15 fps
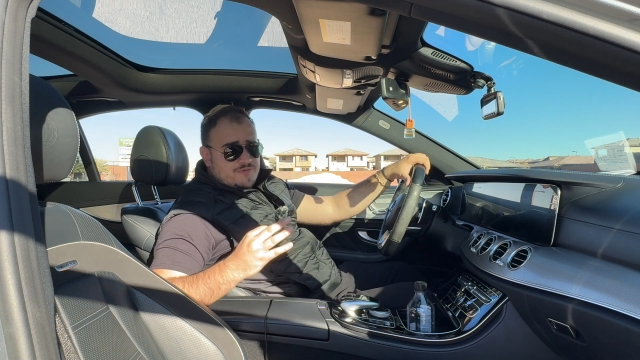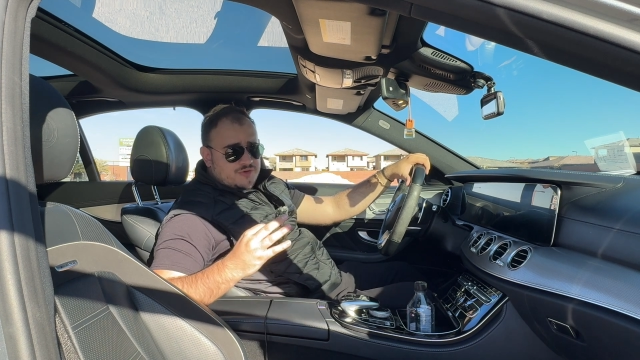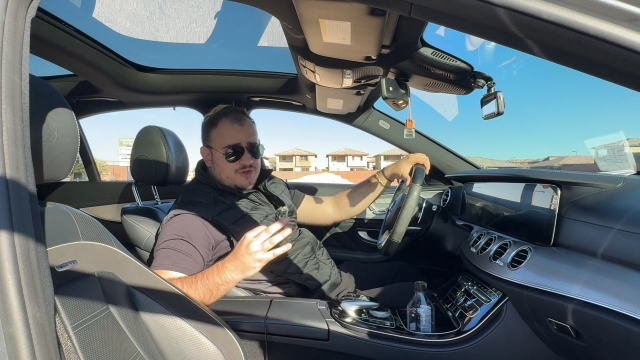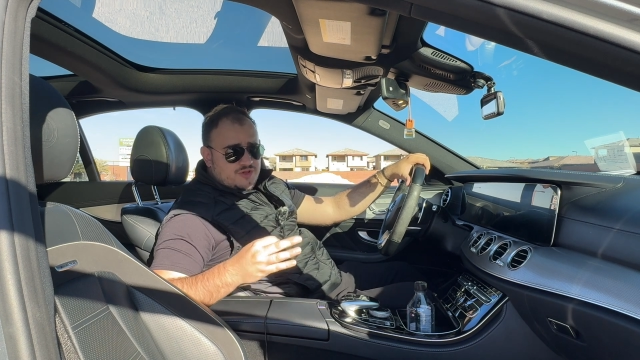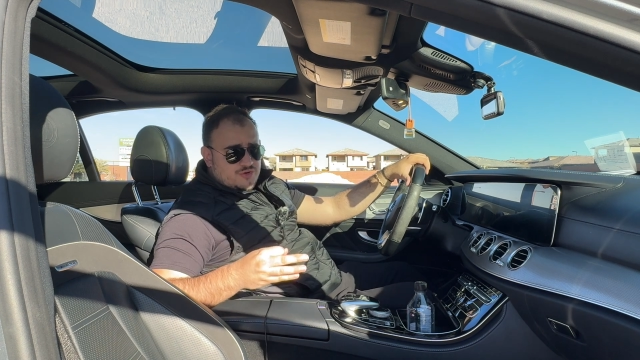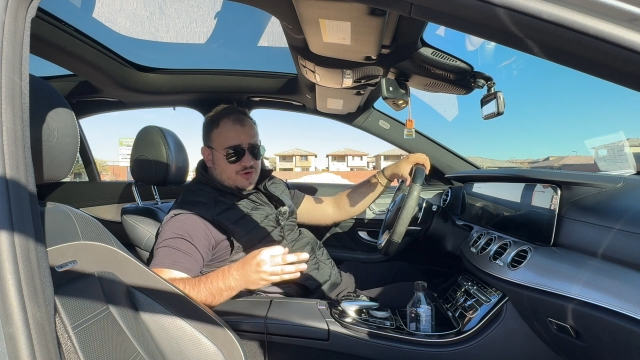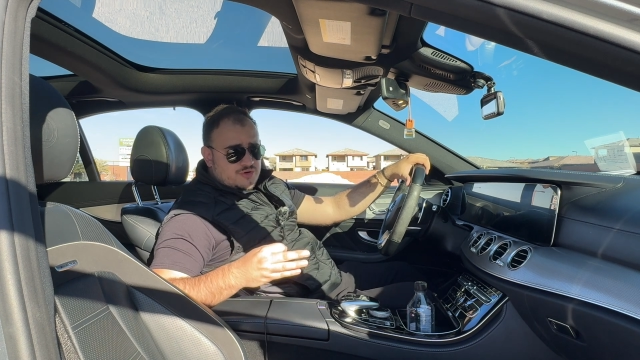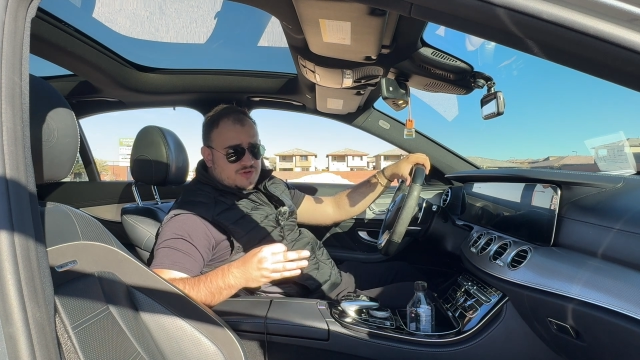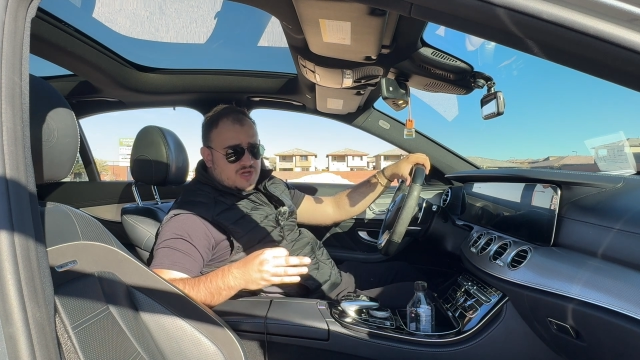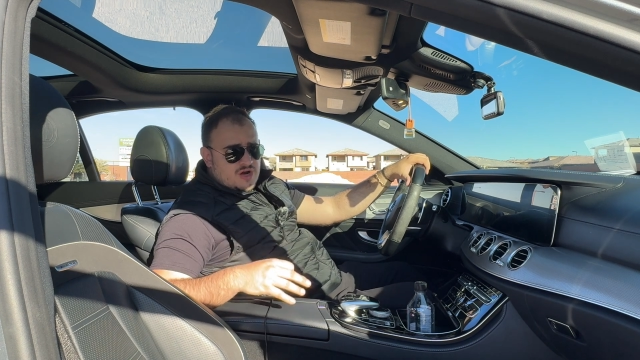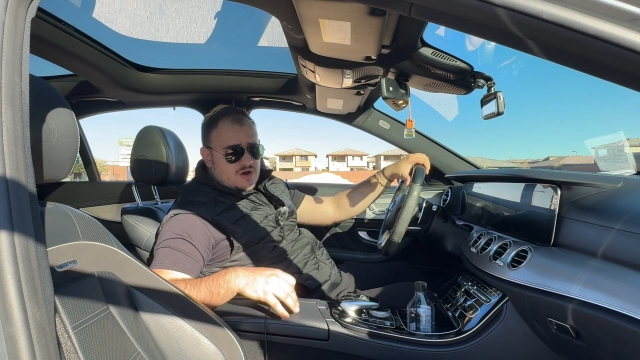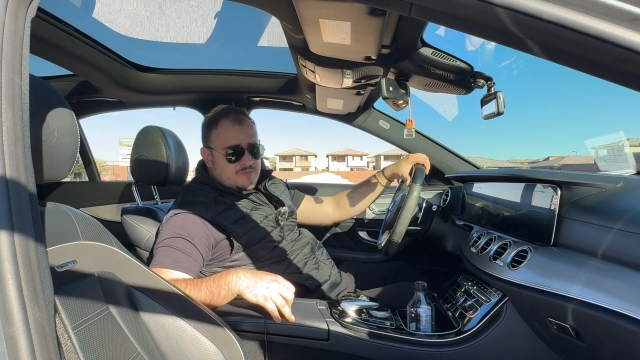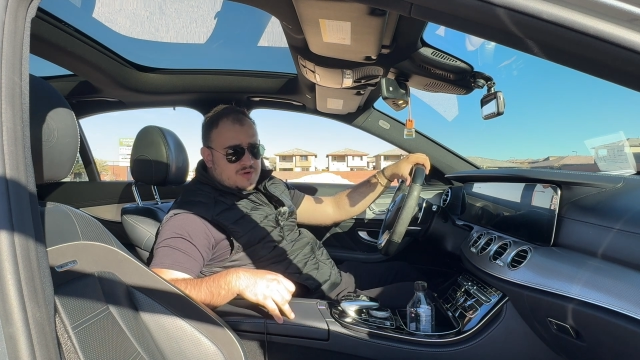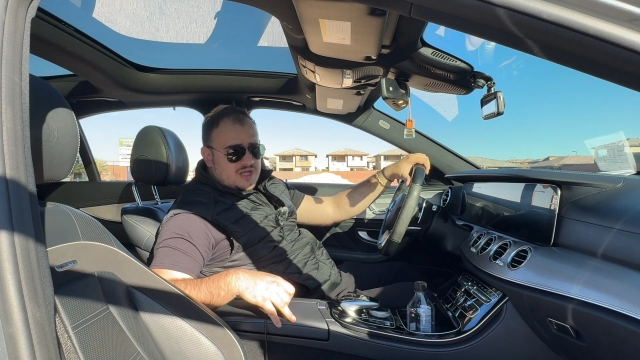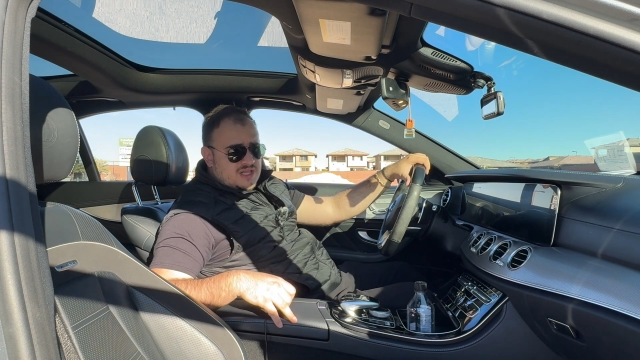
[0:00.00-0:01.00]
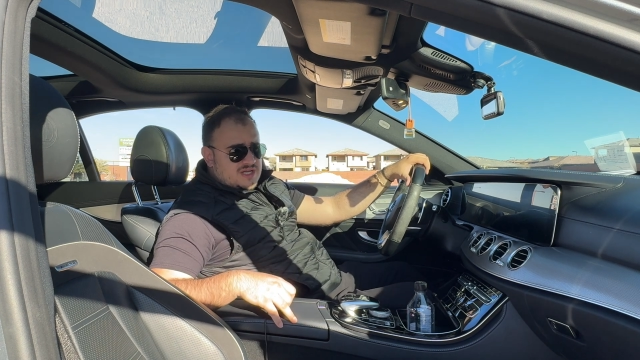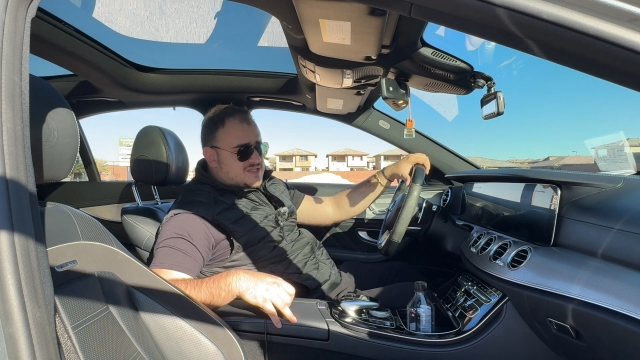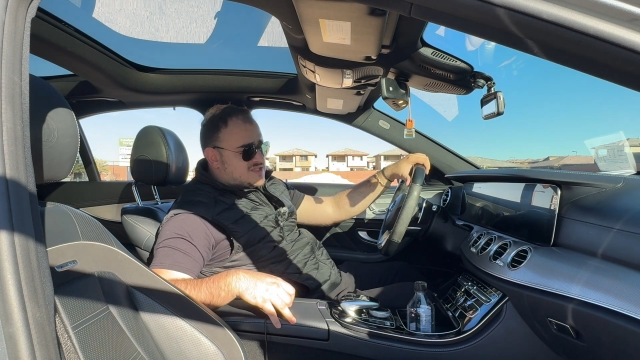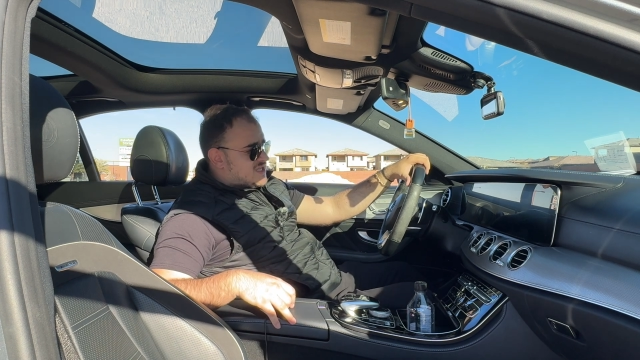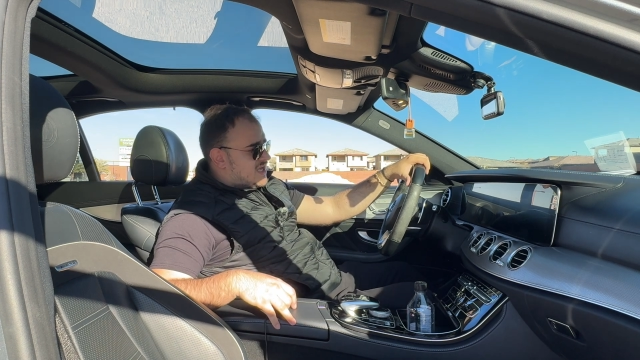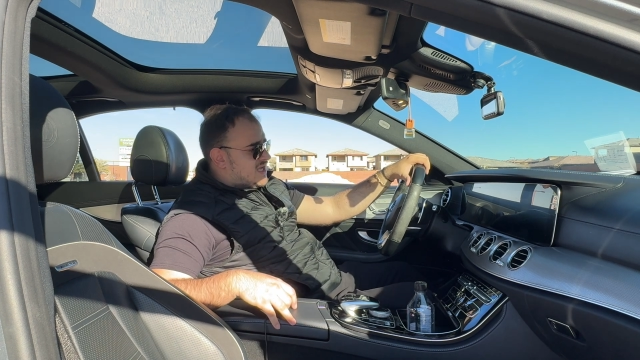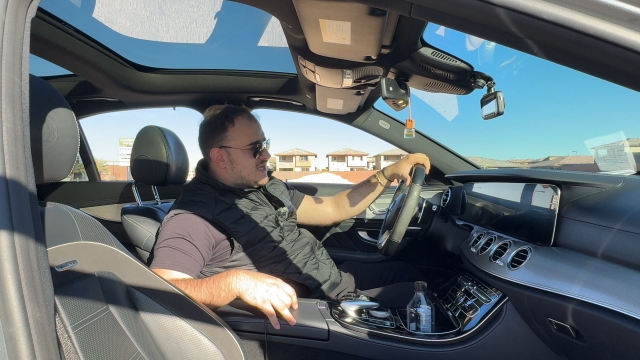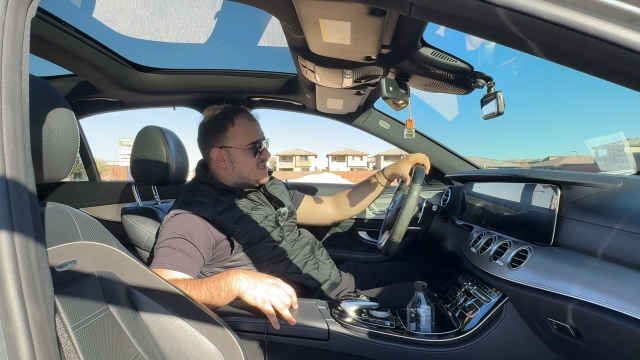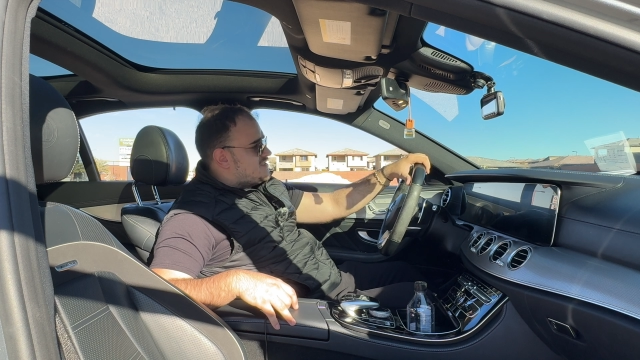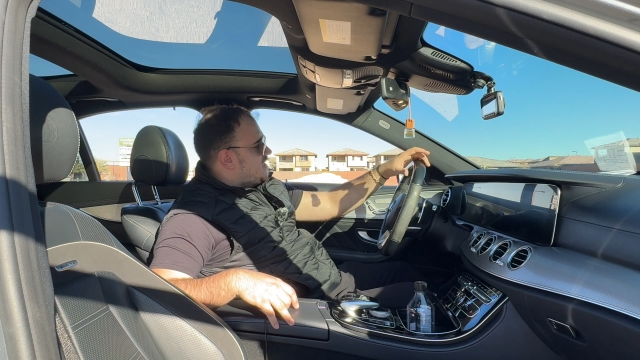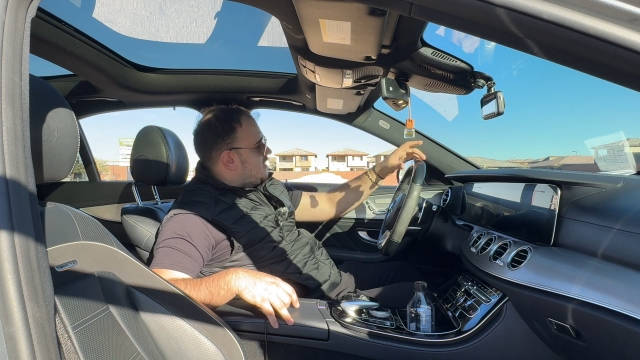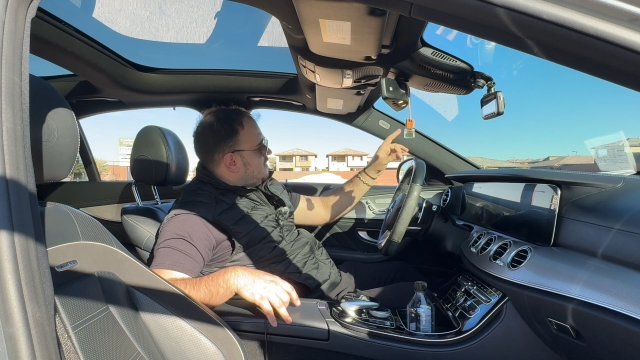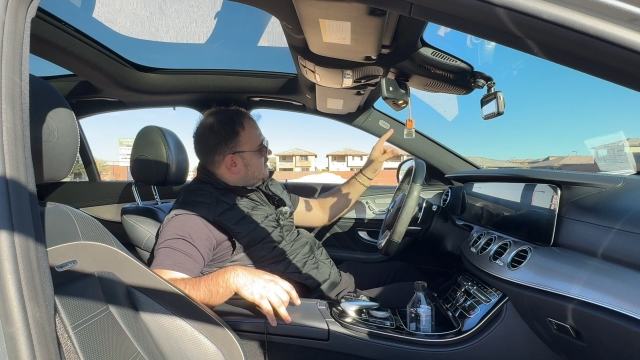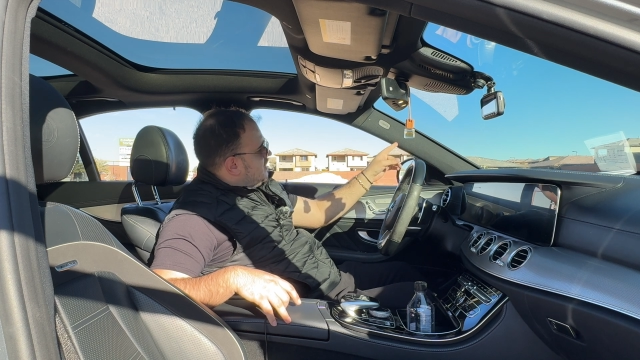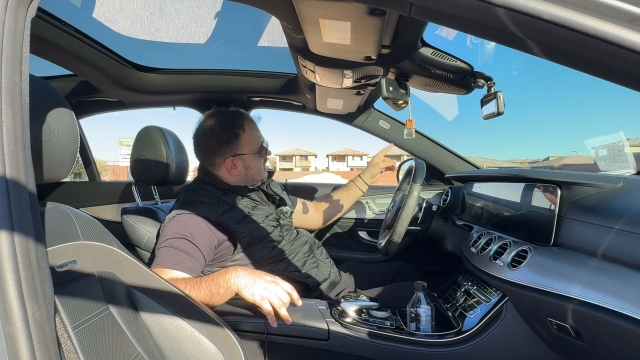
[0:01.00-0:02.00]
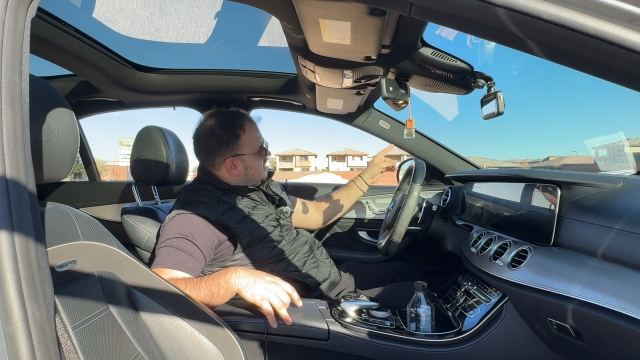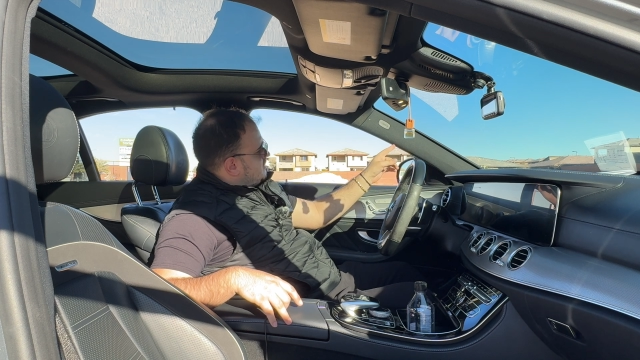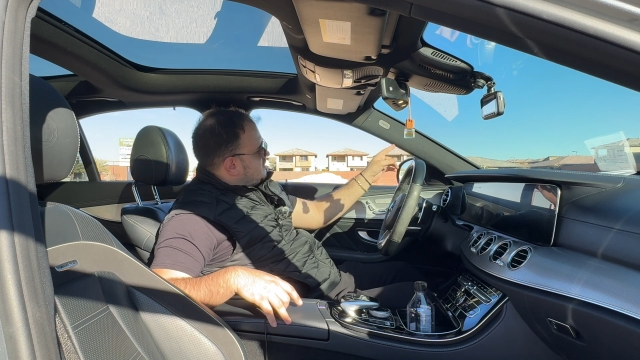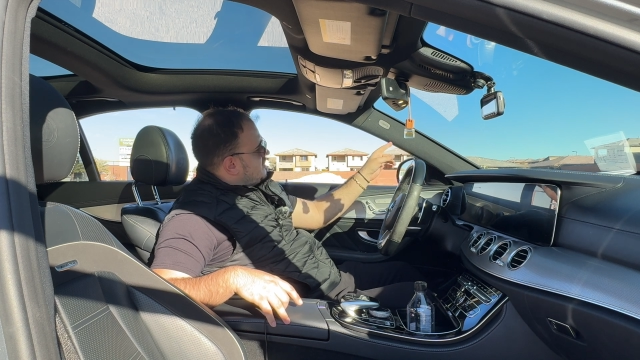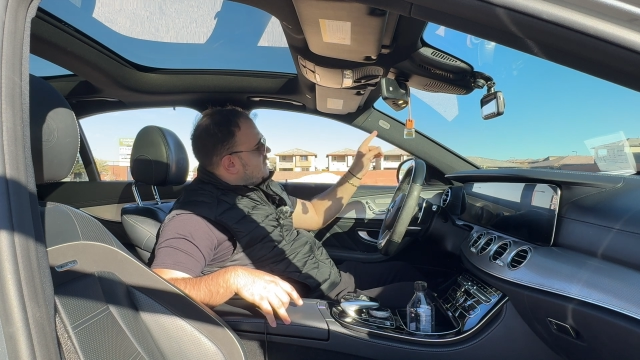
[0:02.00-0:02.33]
for the third thing on my list is this,